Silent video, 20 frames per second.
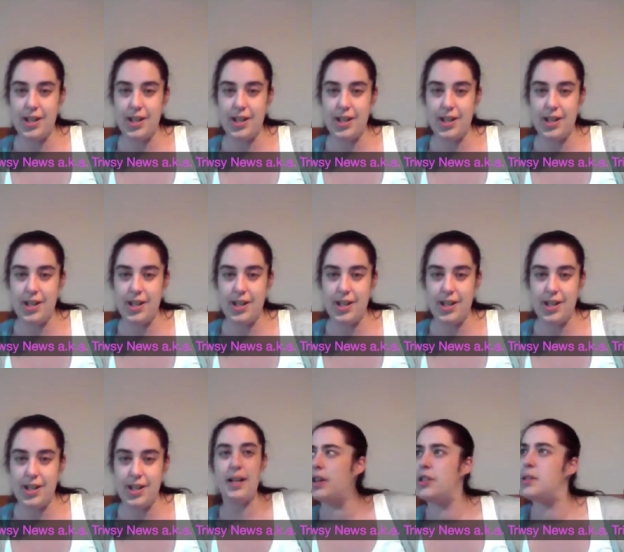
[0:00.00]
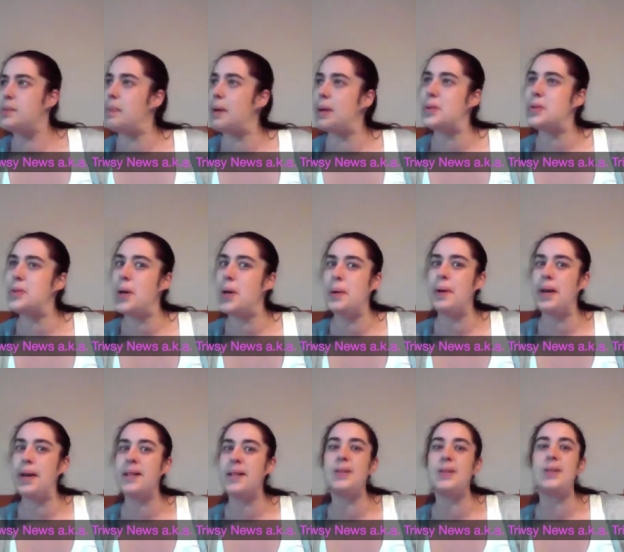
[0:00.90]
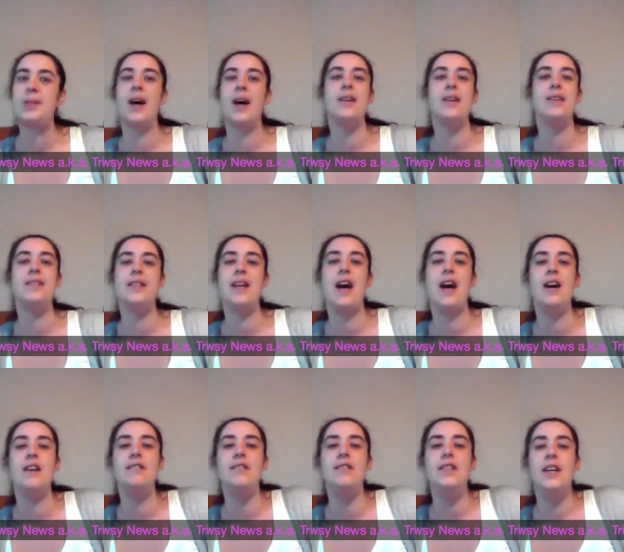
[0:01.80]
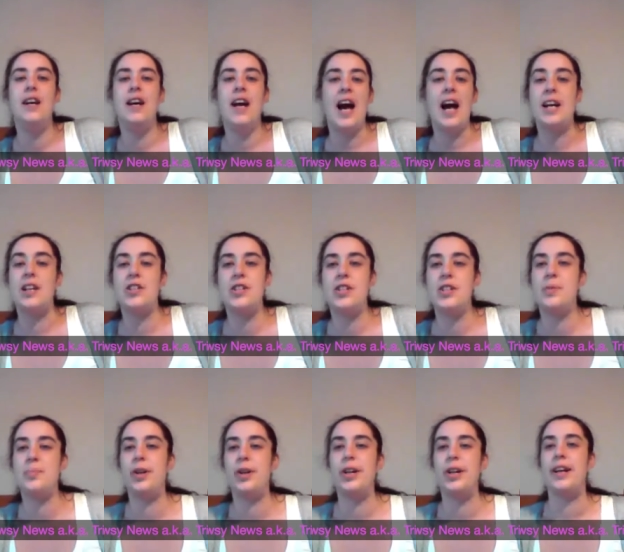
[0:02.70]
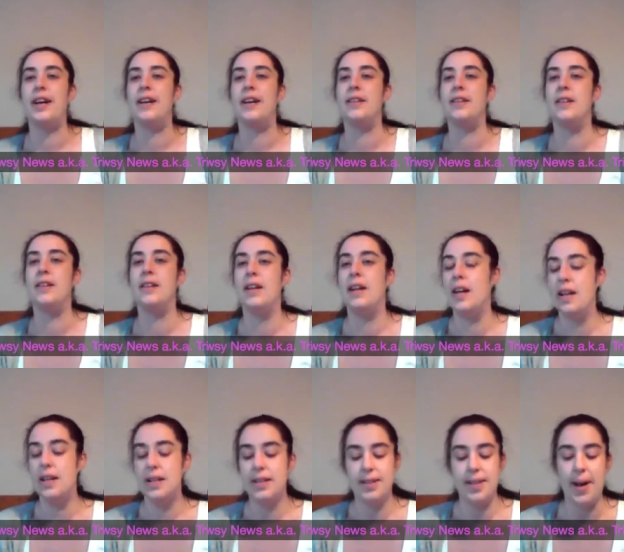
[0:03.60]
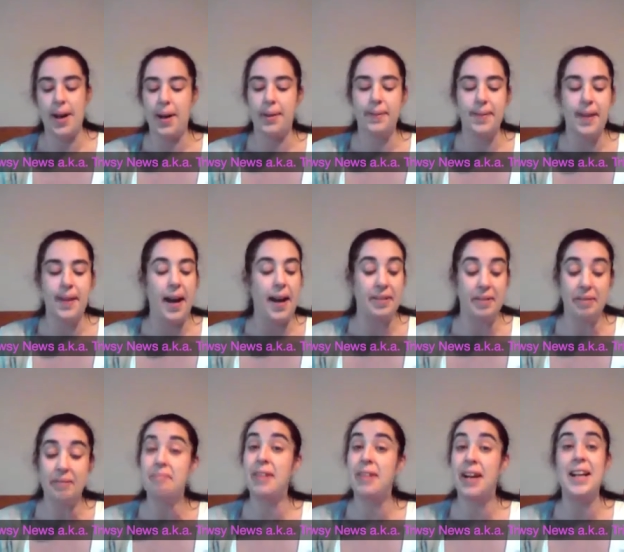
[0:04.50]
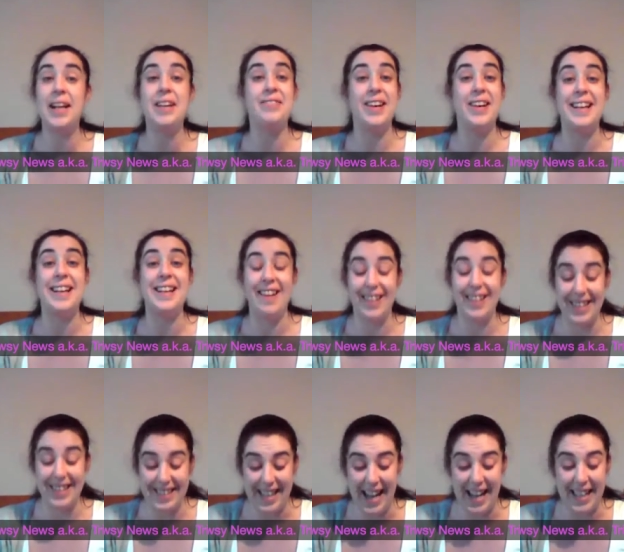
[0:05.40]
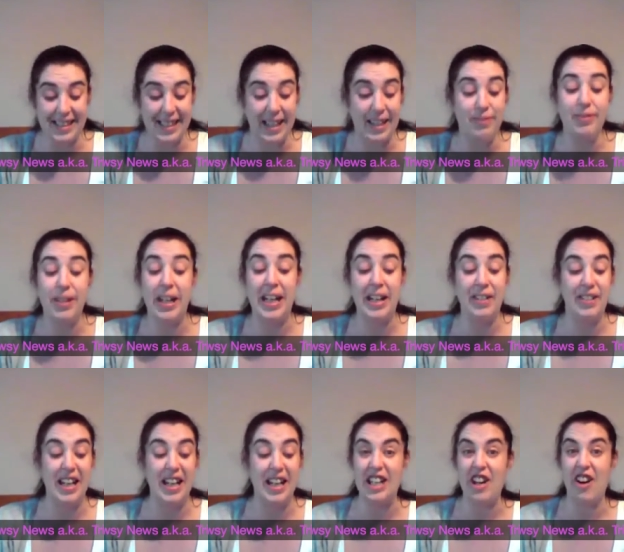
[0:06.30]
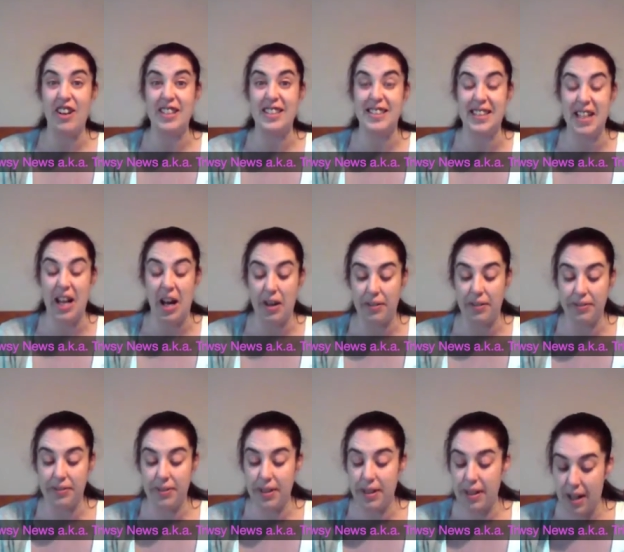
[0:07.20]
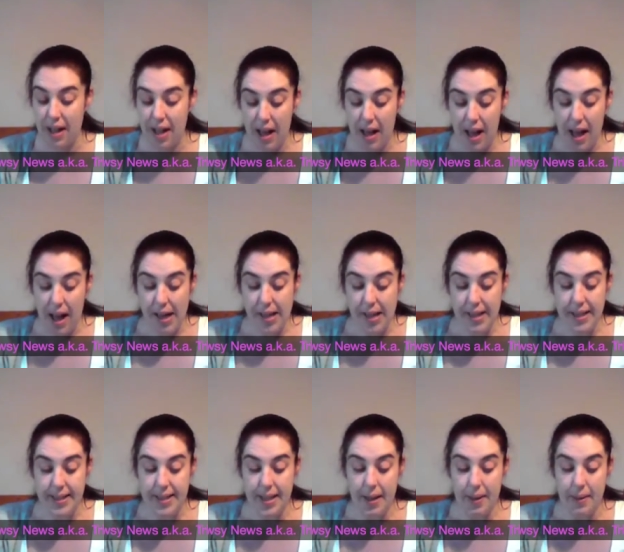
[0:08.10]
Like, I think she's got two weeks with us now. Yeah, that's brilliant. So fabulous. Yeah, really, really nice lady, and really, really nice stuff. So